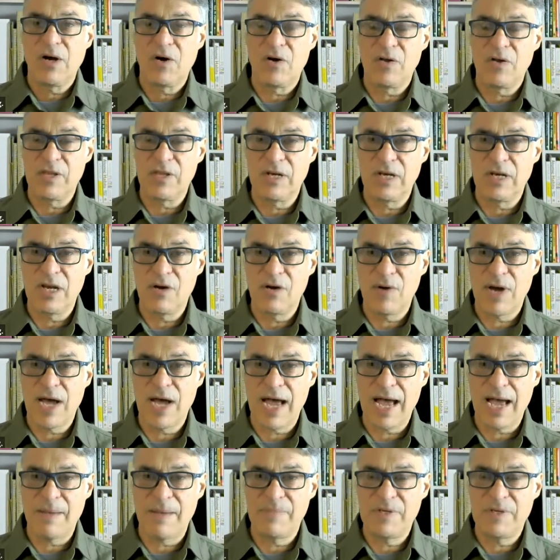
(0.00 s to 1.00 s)
on the lower
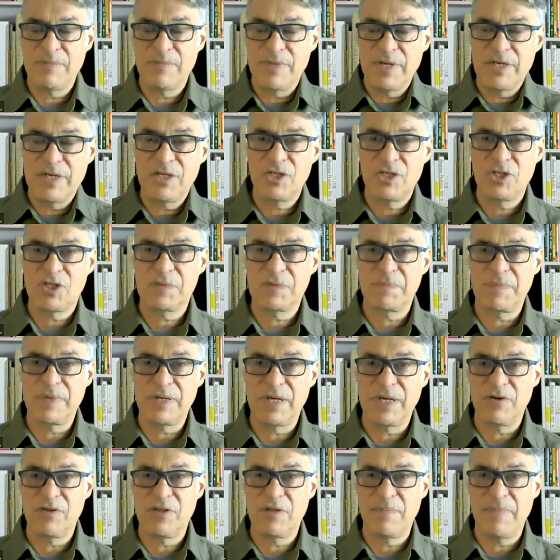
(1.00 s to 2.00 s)
abdomen, just
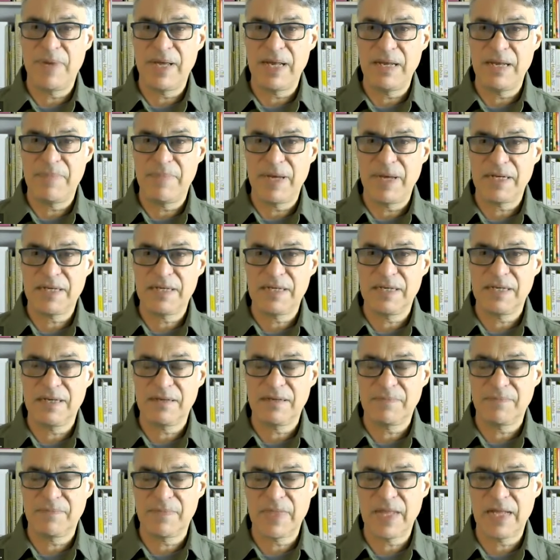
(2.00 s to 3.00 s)
below the belly button.
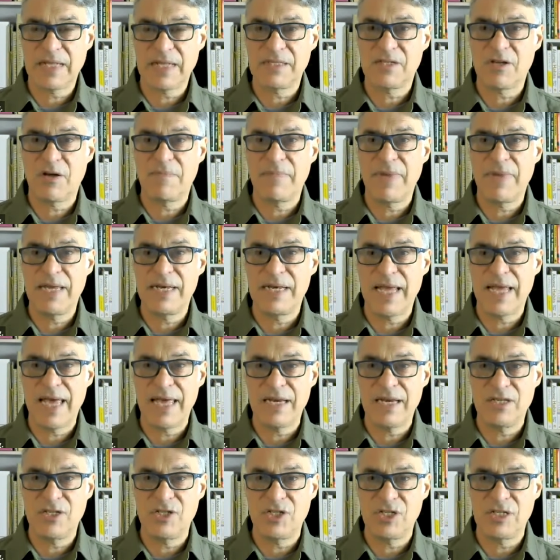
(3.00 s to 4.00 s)
That's our main
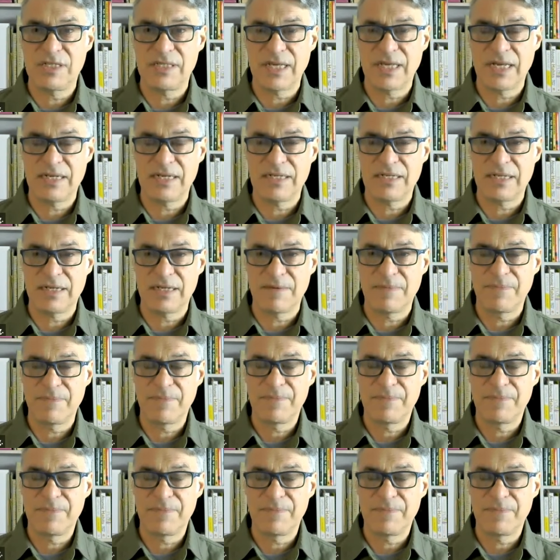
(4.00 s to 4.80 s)
energy center.